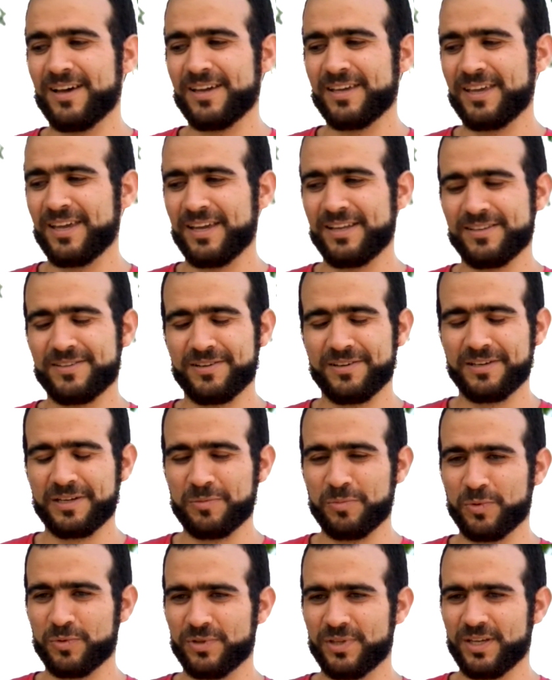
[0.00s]
I can't talk
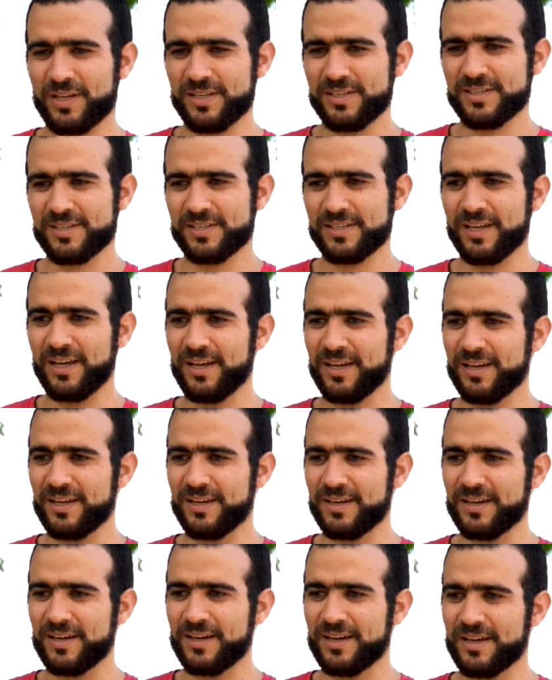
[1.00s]
about that.
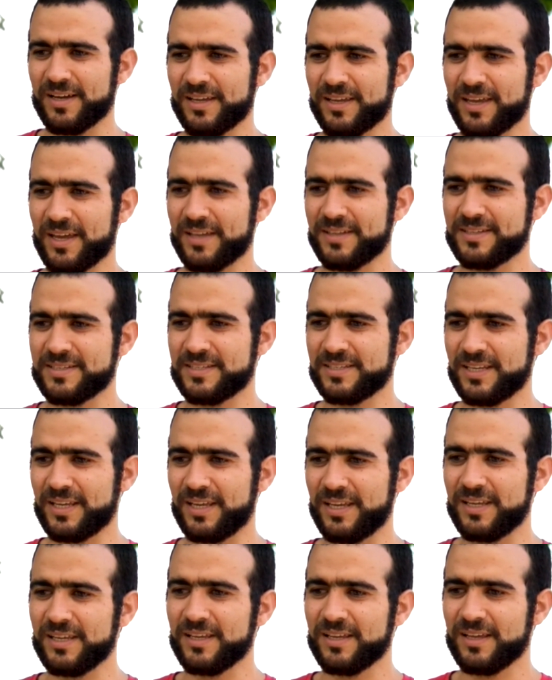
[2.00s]
Uh, I can't
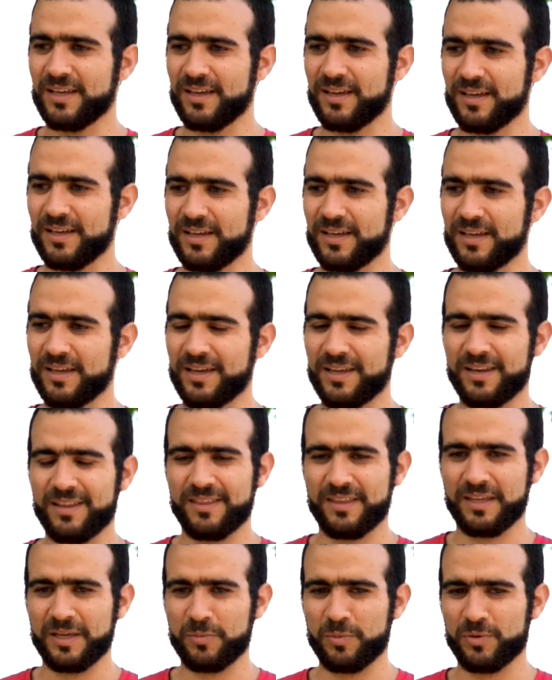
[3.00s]
say uh,
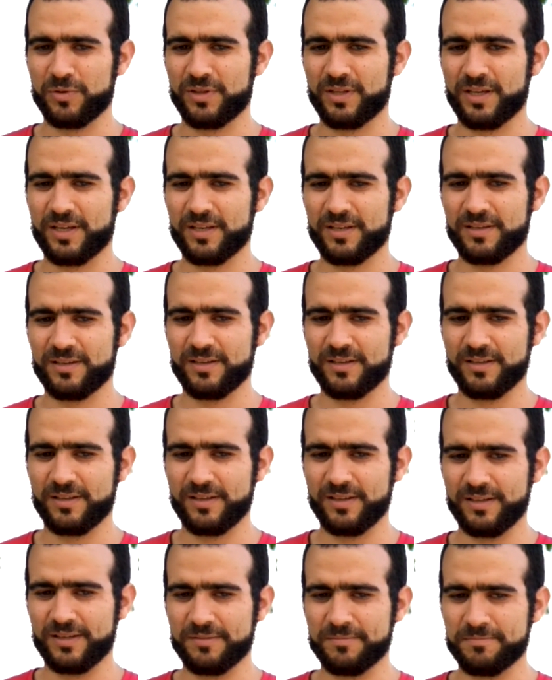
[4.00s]
anything about that,
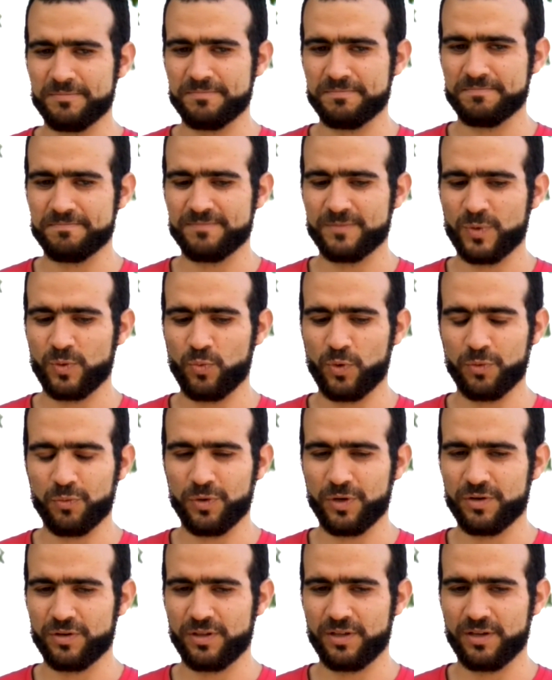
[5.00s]
um, one
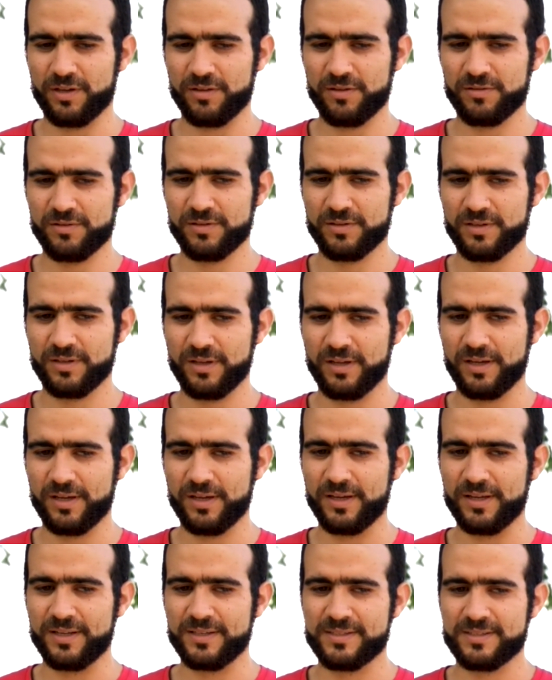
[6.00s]
way or the other.
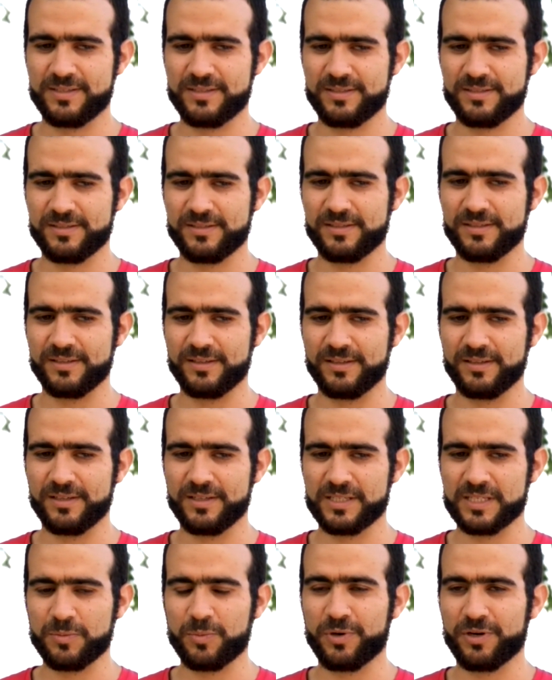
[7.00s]
Uh, it's
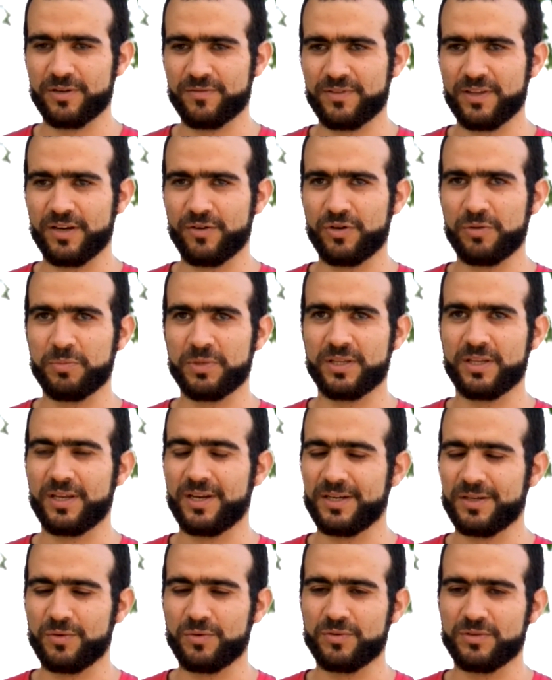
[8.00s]
it's a part of the agreement that
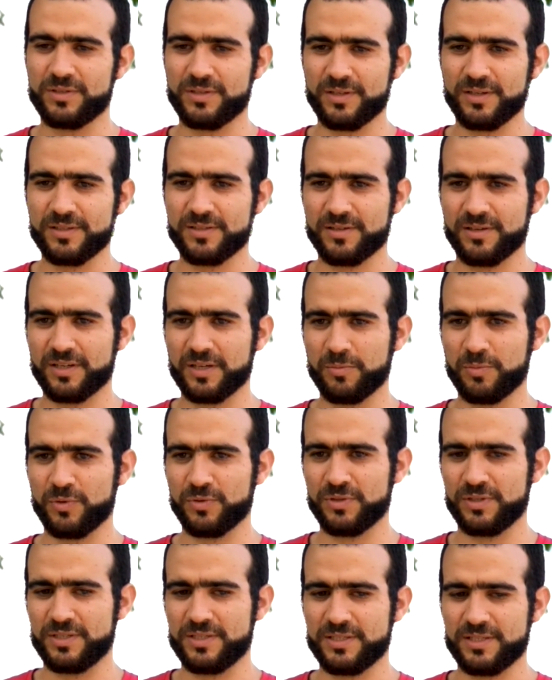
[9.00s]
I don't talk
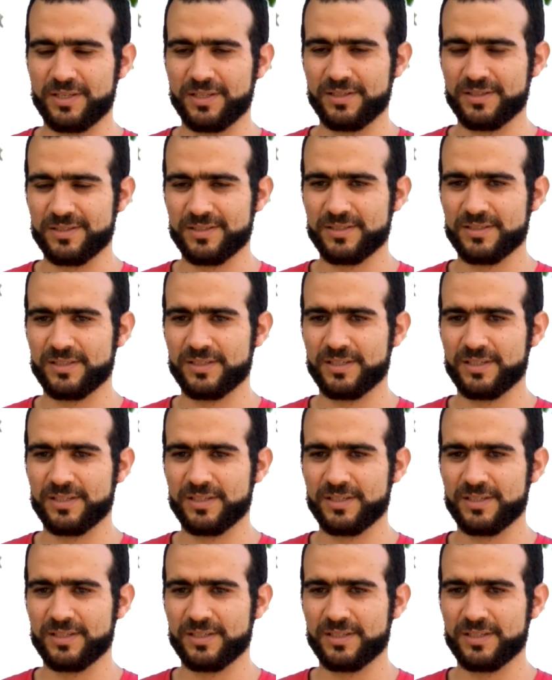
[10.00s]
about these things.